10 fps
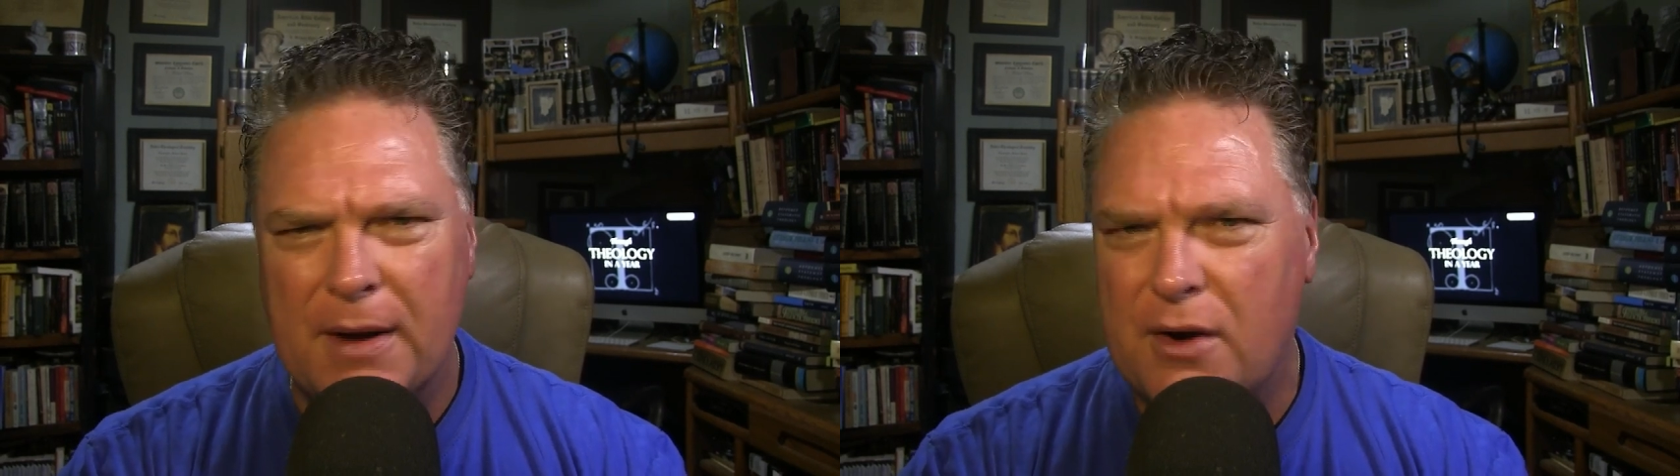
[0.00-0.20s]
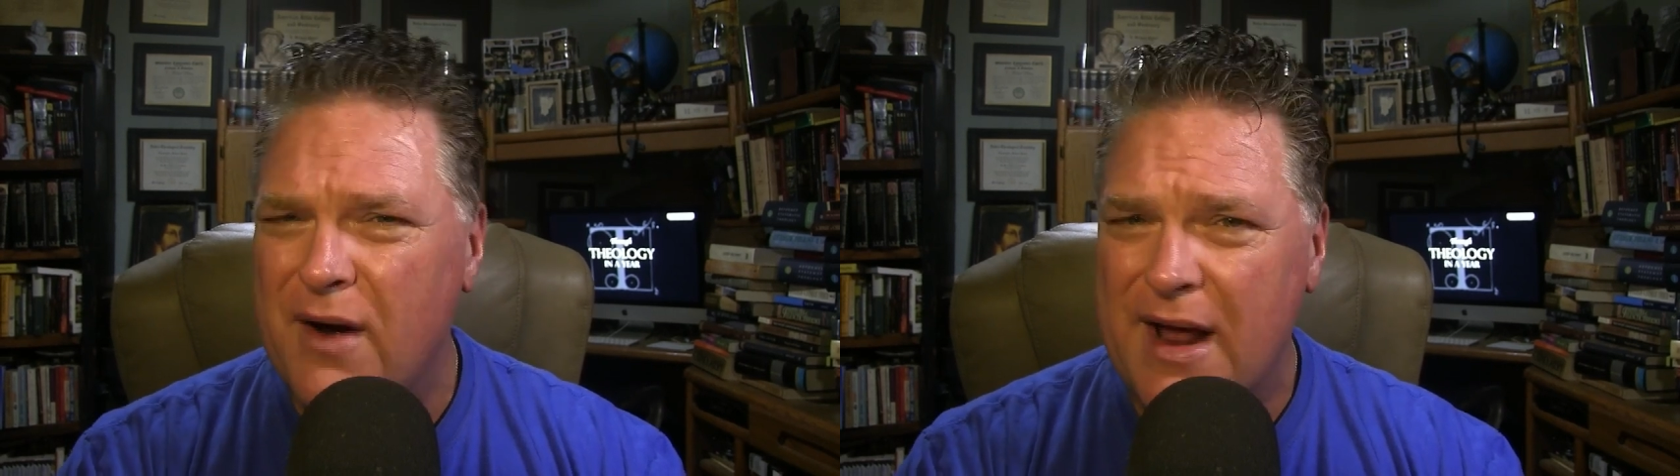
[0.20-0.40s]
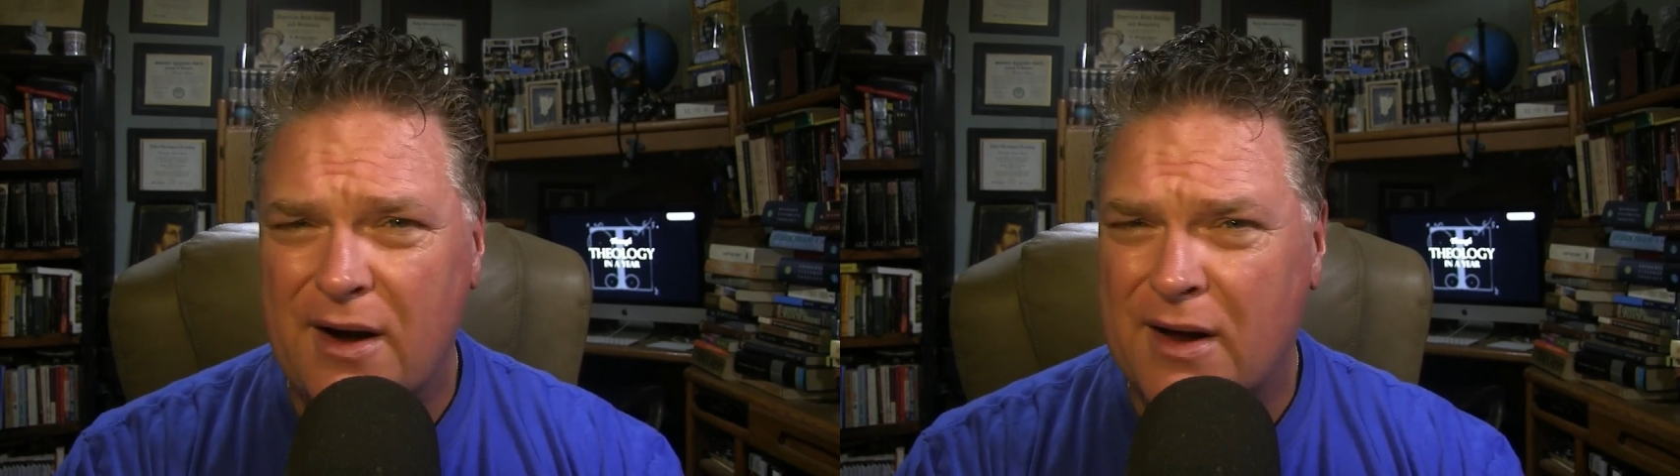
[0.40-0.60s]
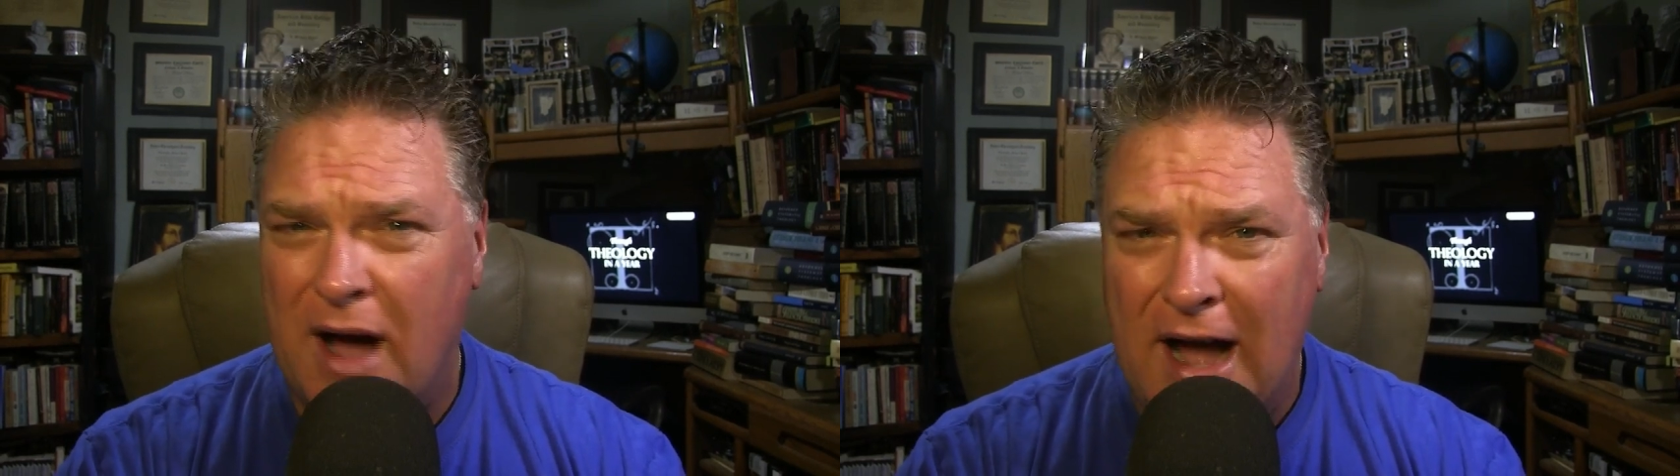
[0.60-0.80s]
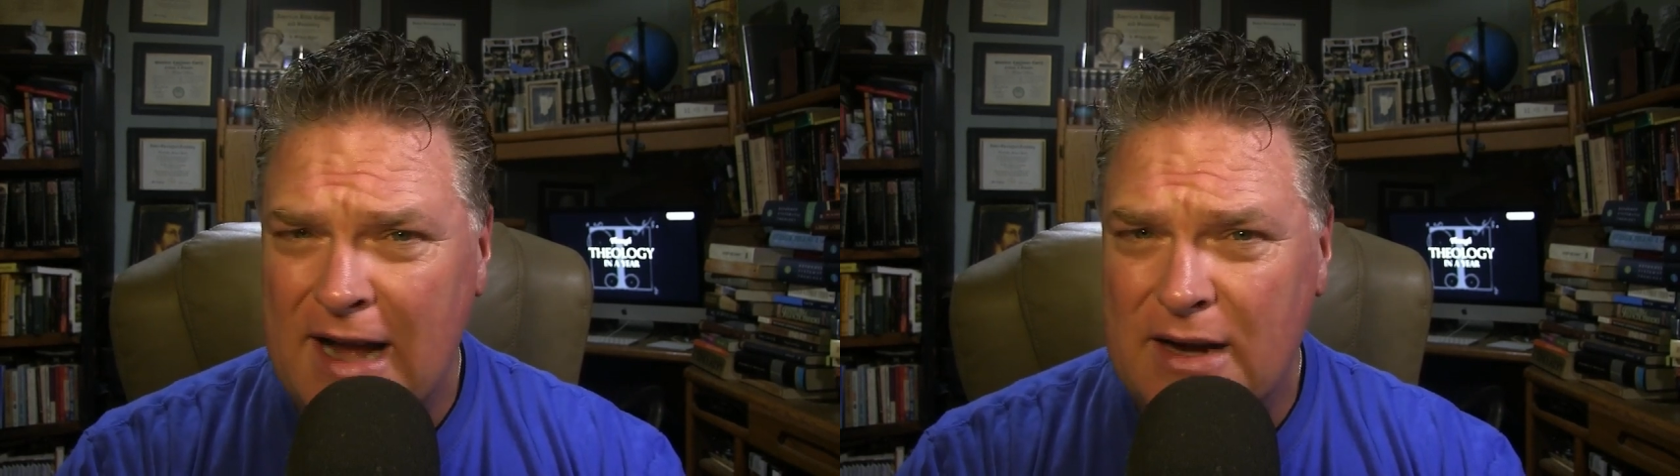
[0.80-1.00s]
creator,
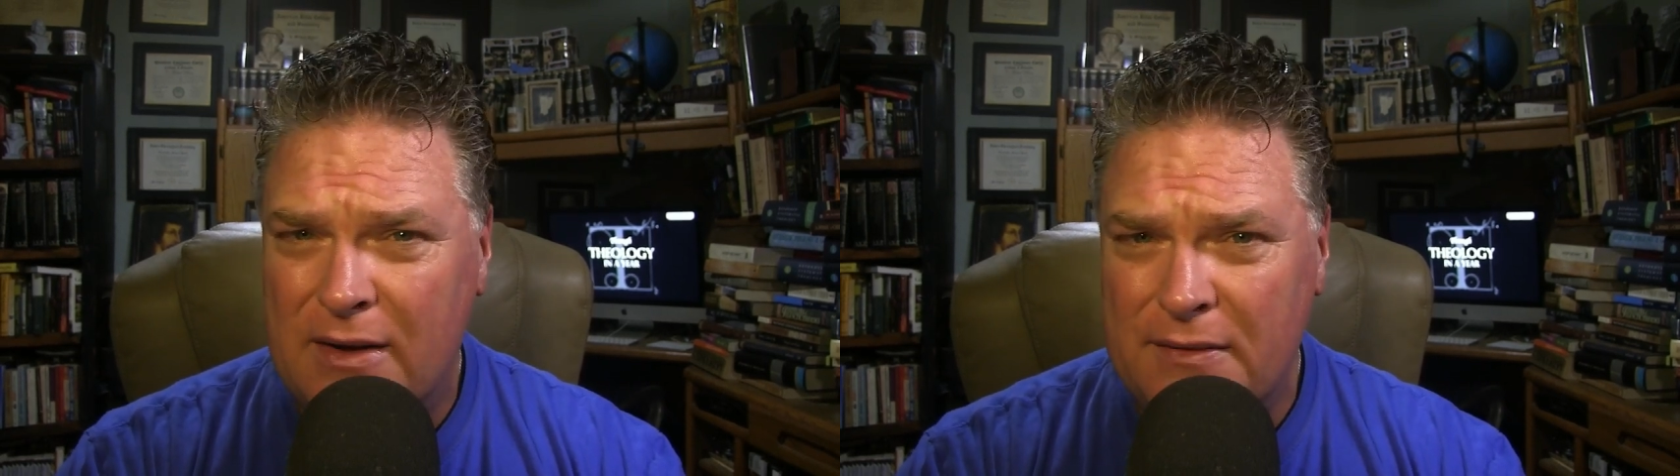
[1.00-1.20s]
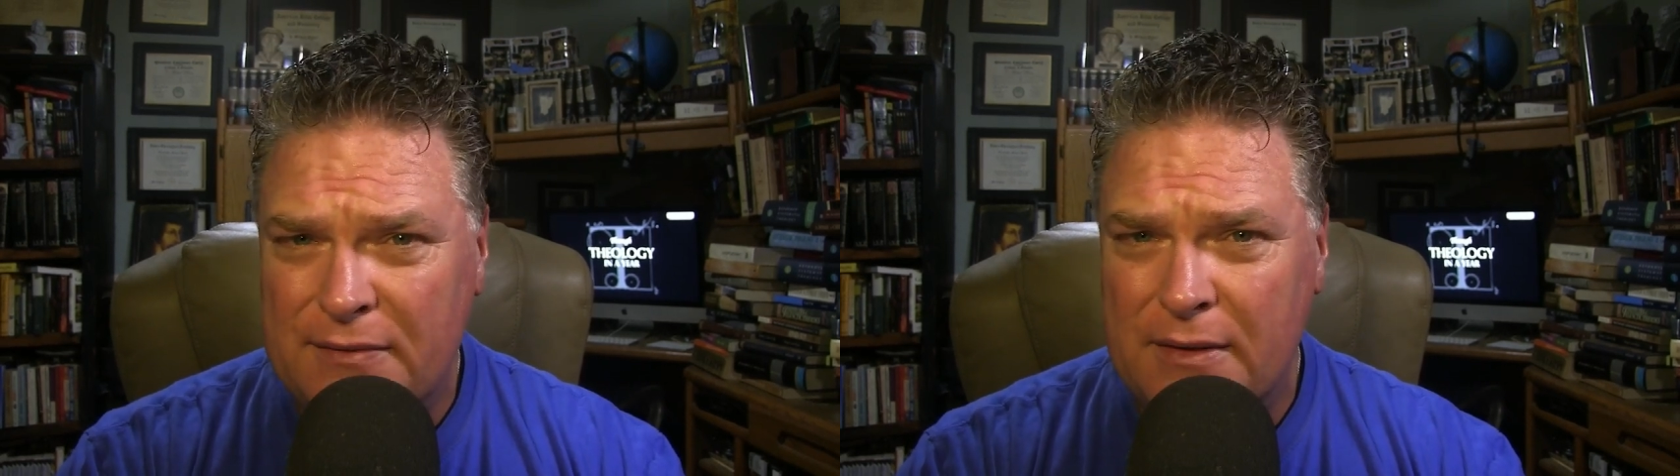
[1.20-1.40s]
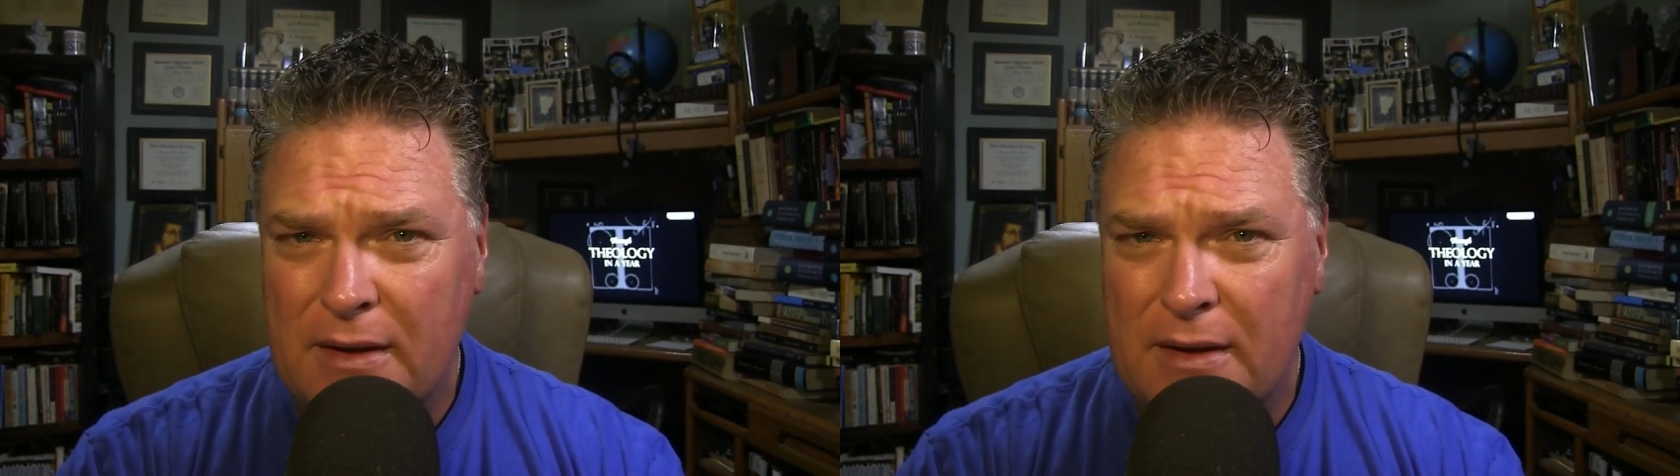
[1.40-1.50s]
kind of,